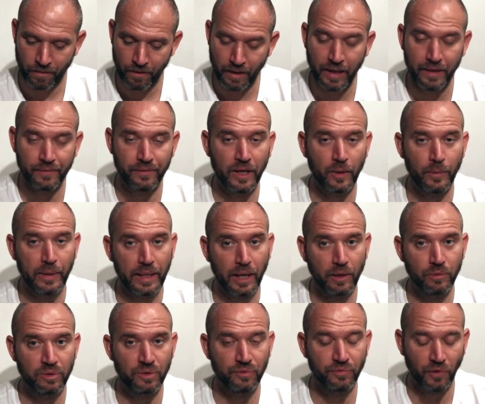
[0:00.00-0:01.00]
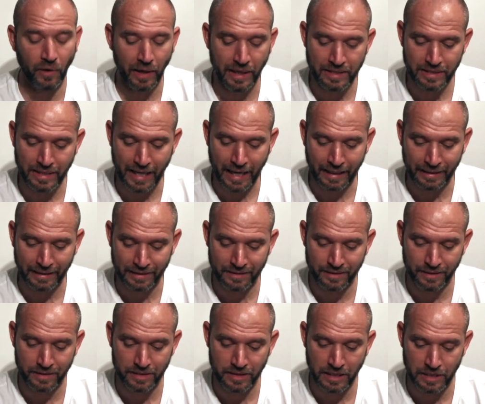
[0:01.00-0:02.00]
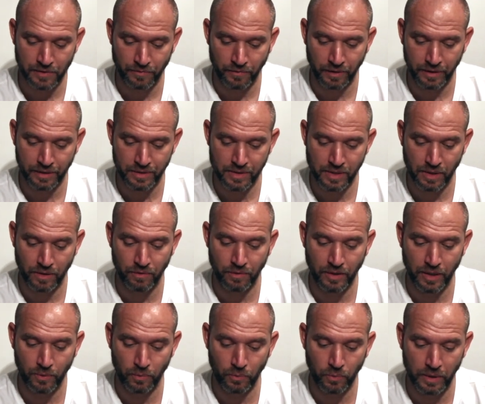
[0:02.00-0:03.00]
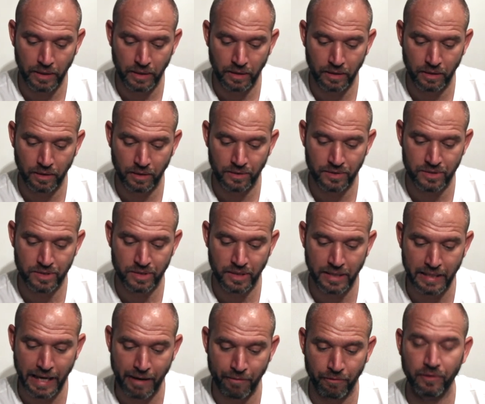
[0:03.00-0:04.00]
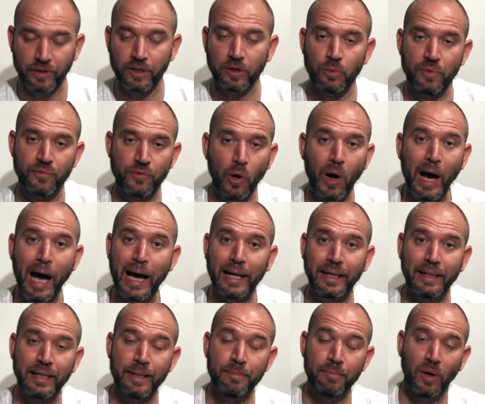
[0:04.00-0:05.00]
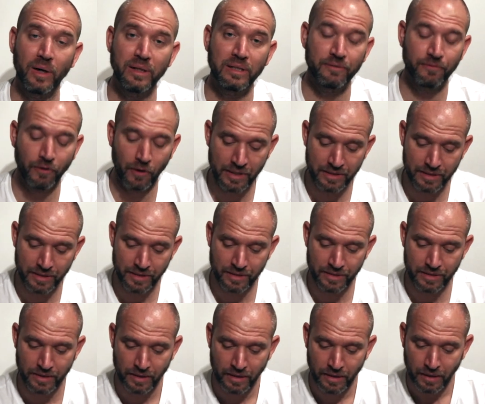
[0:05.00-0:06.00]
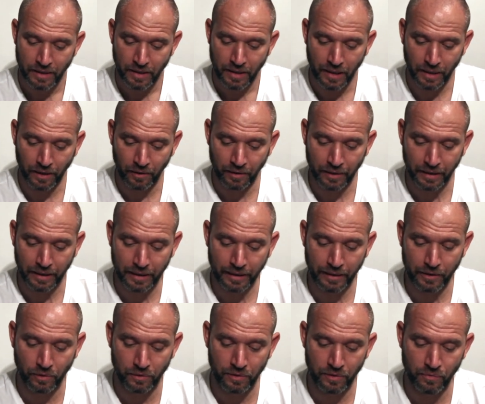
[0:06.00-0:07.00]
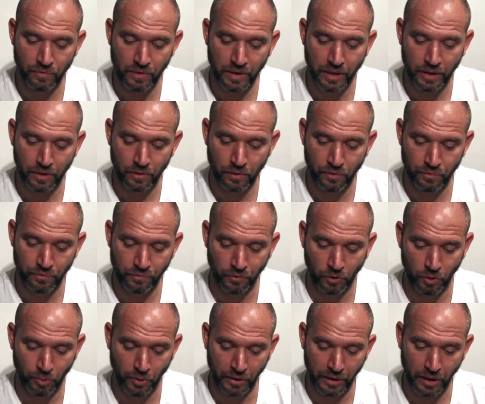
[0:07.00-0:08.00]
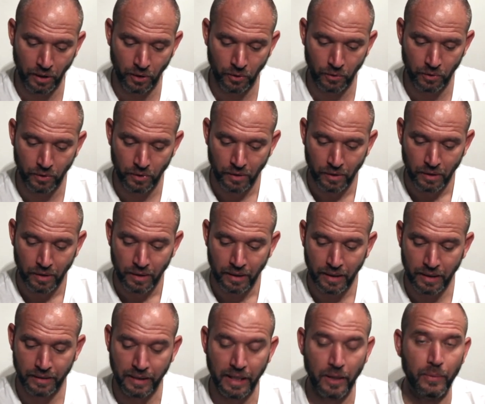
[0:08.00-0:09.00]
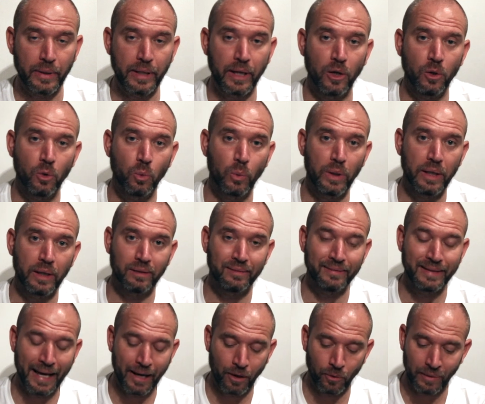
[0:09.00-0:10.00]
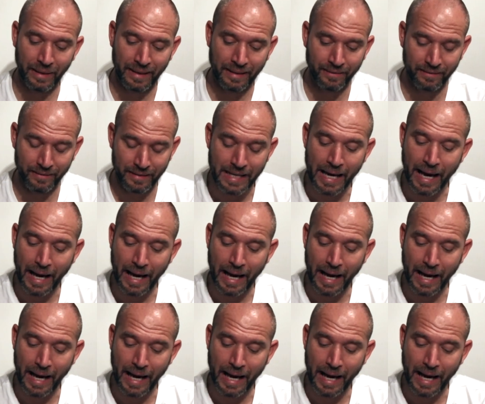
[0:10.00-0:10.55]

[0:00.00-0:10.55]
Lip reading: And there we go, device added successfully. So there we can see everything that we've got added in my devices. And I'm gonna click on the Veo 4.0, and there we go, we are now in the